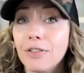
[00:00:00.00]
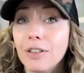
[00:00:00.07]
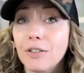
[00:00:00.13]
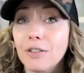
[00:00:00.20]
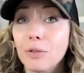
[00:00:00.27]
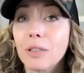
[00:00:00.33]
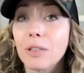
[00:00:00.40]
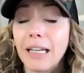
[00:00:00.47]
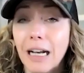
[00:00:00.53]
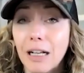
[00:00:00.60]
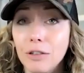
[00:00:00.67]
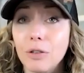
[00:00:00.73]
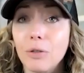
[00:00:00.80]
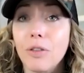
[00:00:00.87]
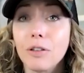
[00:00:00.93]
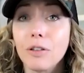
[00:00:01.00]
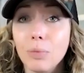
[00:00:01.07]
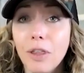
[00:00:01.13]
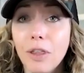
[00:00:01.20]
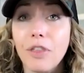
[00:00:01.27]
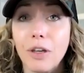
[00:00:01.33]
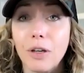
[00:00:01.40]
because you were like, I'll do this
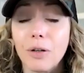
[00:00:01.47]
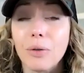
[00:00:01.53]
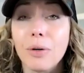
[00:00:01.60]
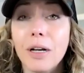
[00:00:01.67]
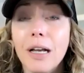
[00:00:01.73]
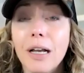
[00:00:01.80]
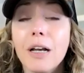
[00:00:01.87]
with you.